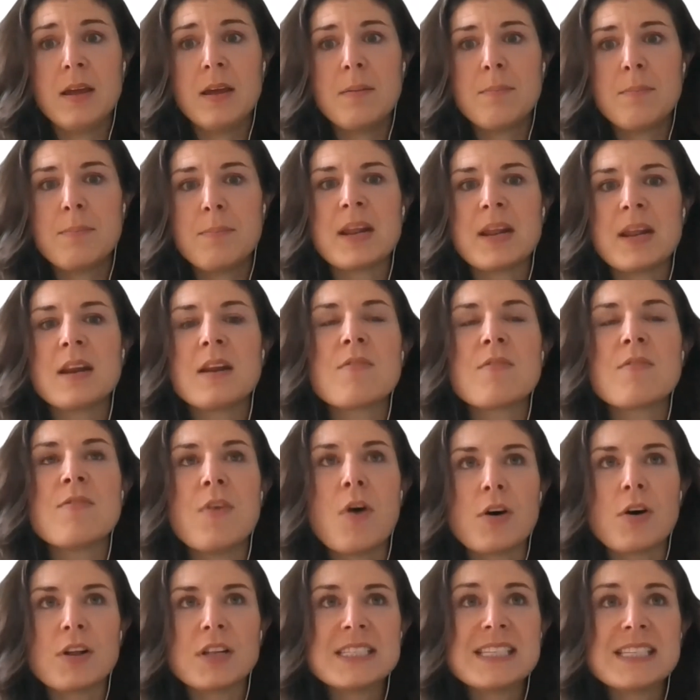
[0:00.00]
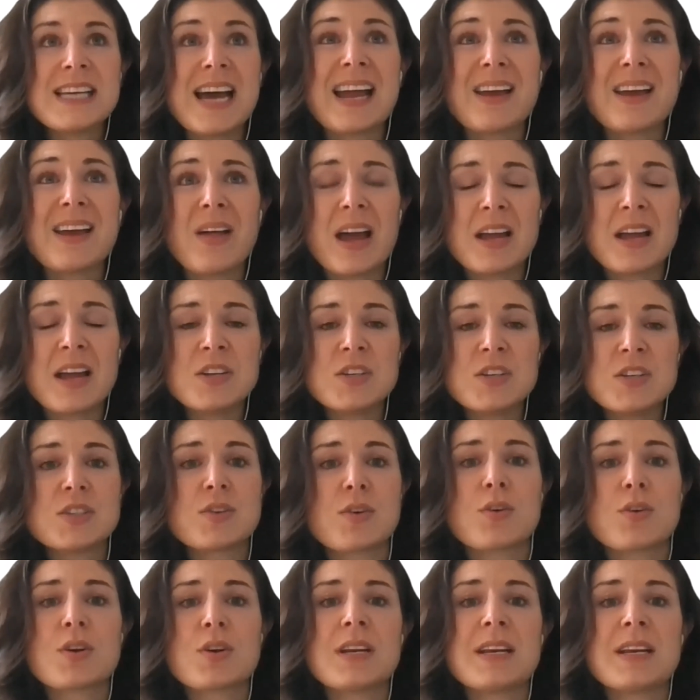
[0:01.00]
But in a volatile,
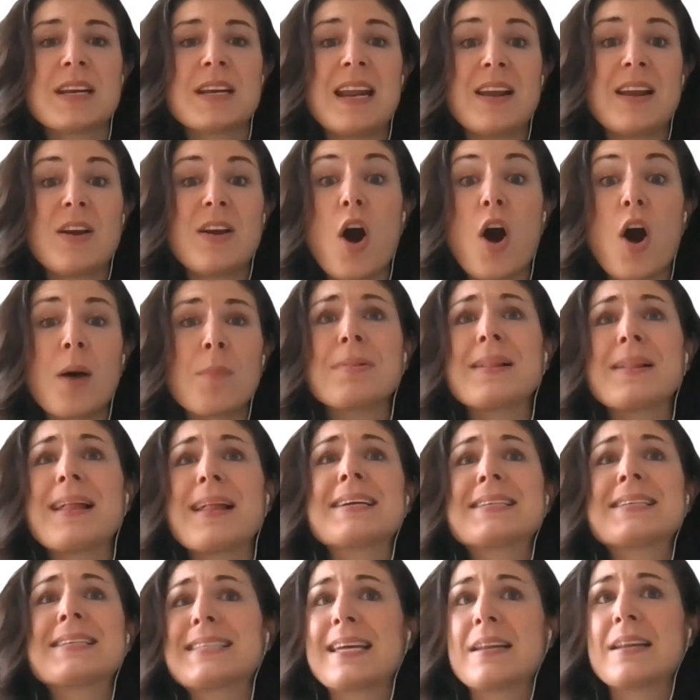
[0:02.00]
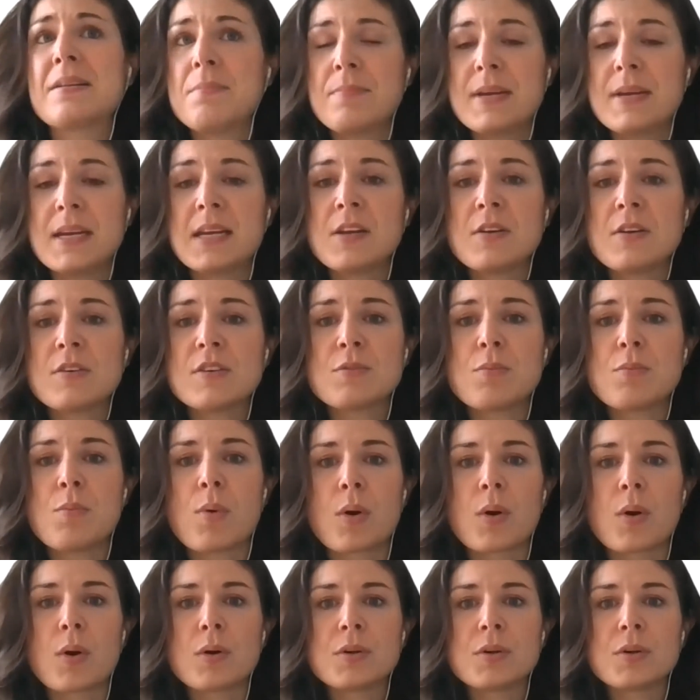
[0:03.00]
uncertain, complex, and ambiguous
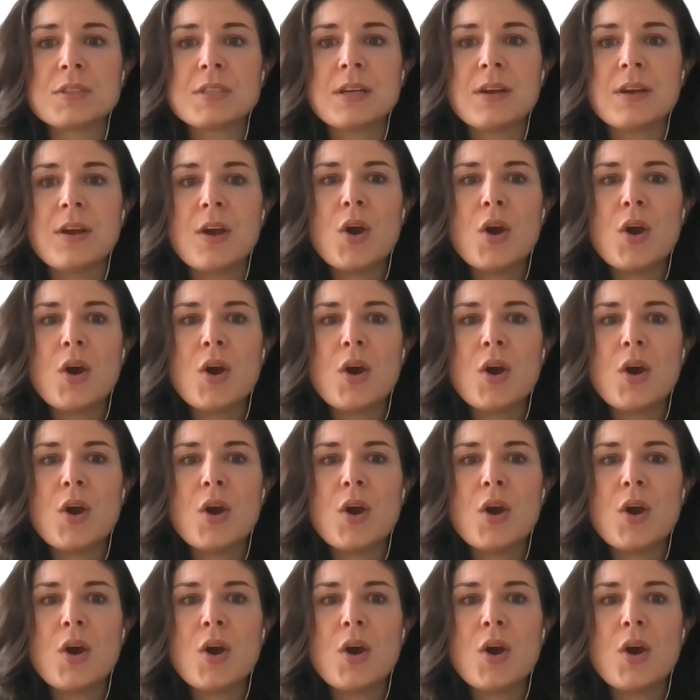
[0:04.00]
world,